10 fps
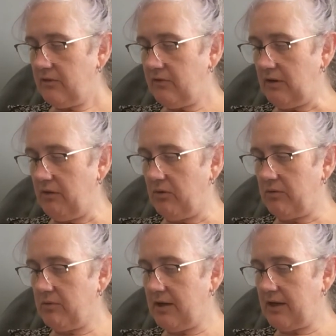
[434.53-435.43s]
So I
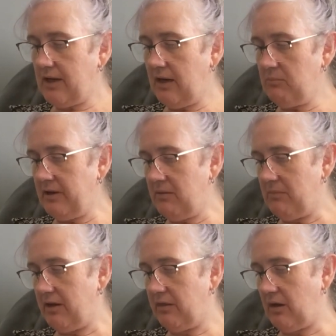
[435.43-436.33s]
thought, right, can't blame
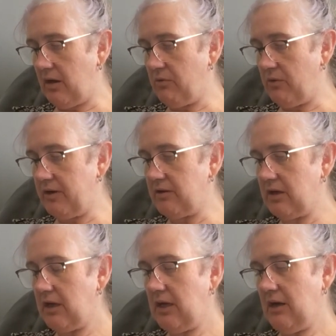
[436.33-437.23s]
my thyroid.
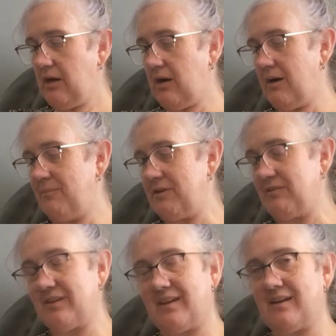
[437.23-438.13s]
I'm
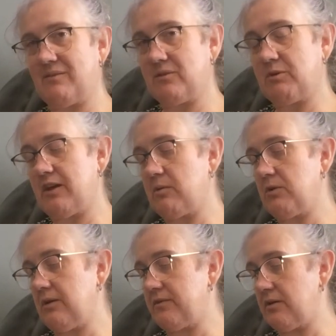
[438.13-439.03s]
just going to have to bite the
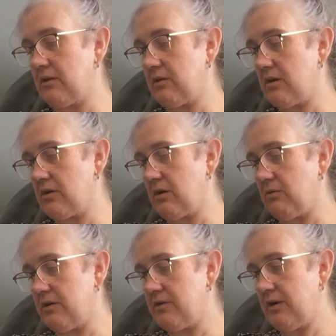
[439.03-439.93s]
bullet and go
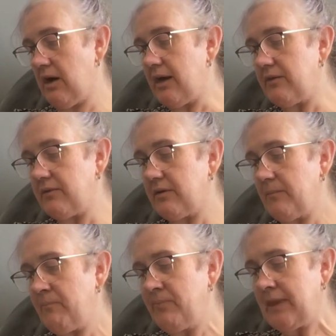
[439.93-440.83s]
on a diet.
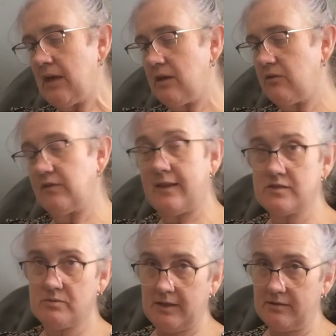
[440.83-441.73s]
So
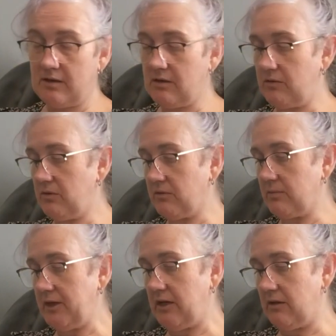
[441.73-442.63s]
that's what I did. I talked
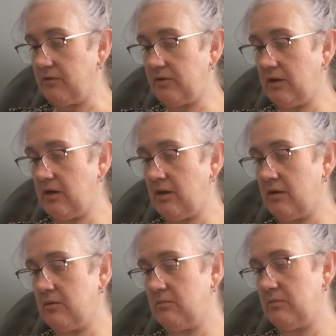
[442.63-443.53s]
about
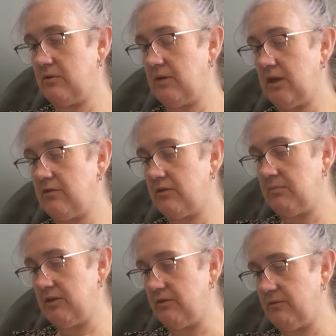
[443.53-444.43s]
doing
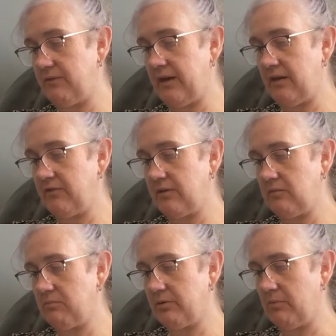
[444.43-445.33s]
intermittent
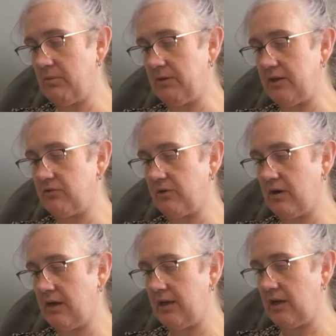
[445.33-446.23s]
fasting, probably
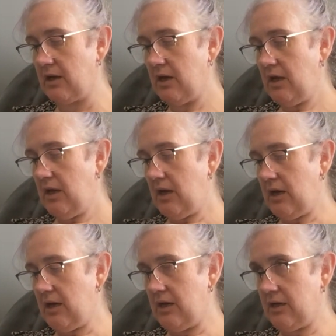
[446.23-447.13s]
trying
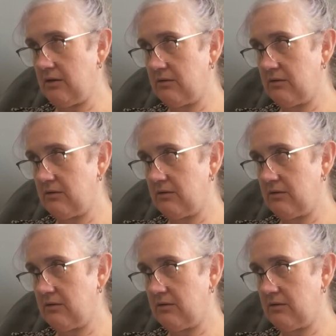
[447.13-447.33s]
16-8.